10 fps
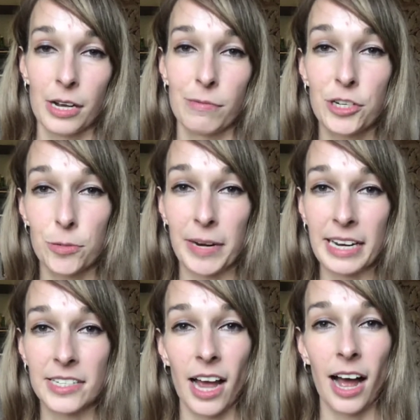which
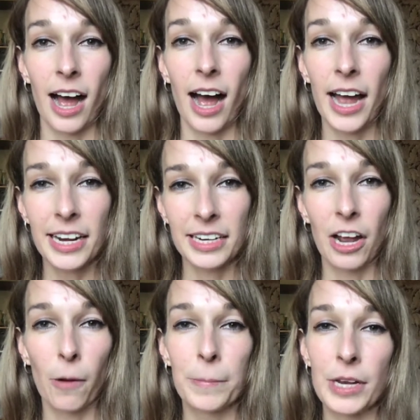means I can
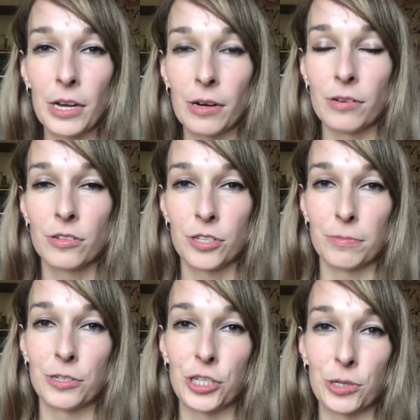help you to
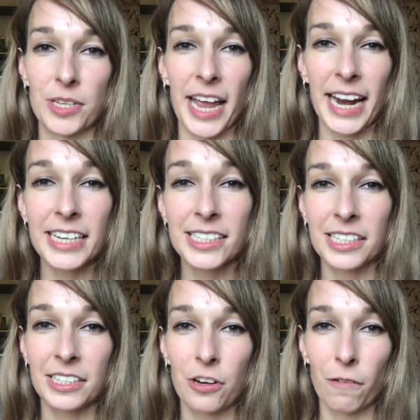produce
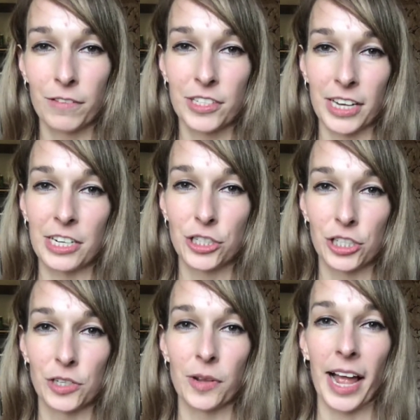excellent
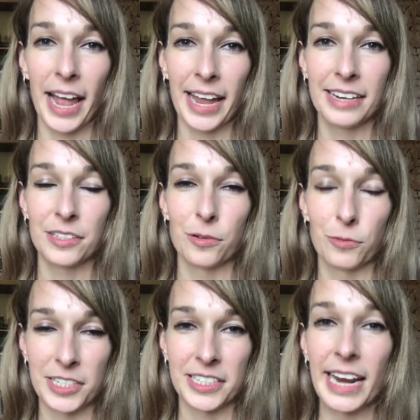conversational and
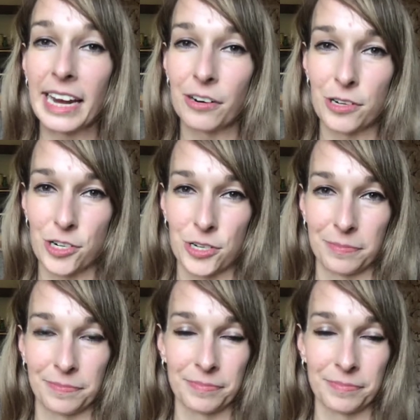written English.